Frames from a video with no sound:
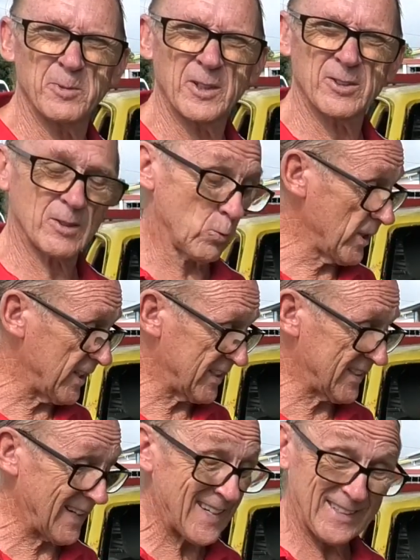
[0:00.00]
because when I
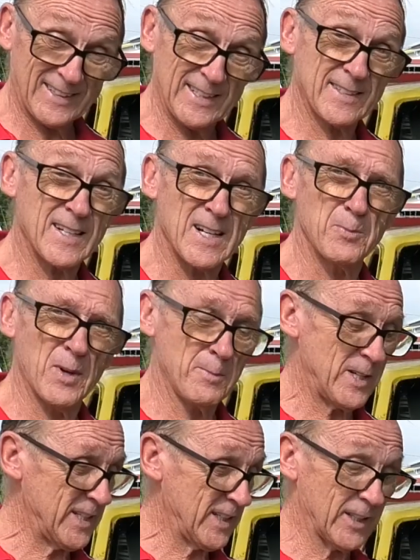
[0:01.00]
start this up, I'm
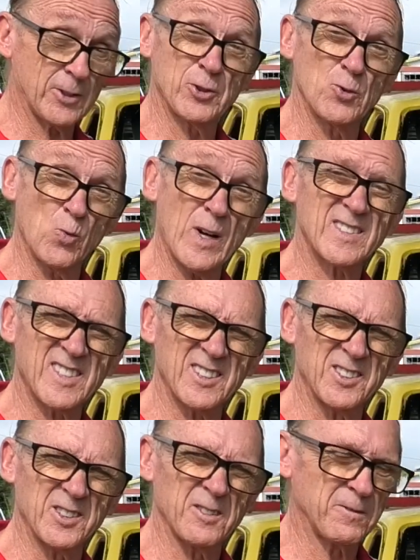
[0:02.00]
only going to do one
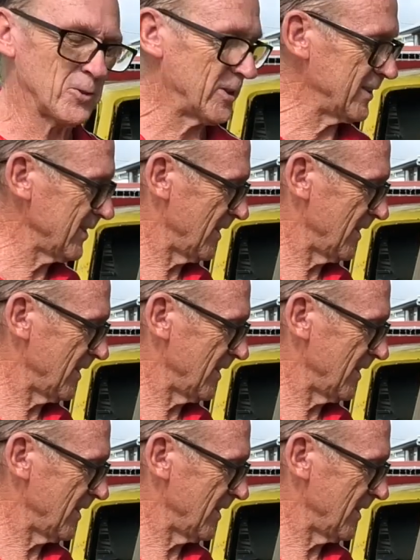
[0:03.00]
cylinder for you.